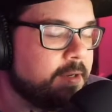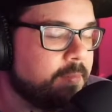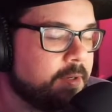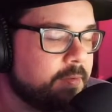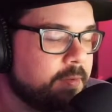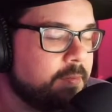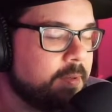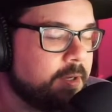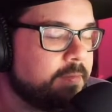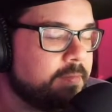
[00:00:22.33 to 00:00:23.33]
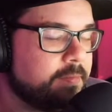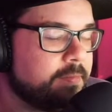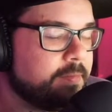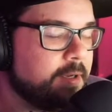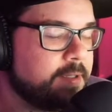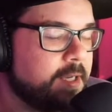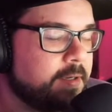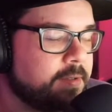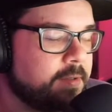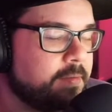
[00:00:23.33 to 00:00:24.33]
Here we go. Here we go. On
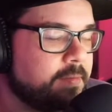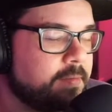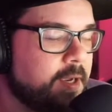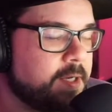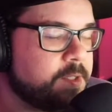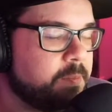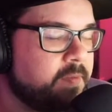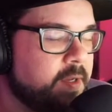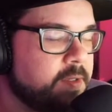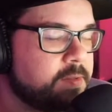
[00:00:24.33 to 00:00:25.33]
deck, dude. Ice in my veins.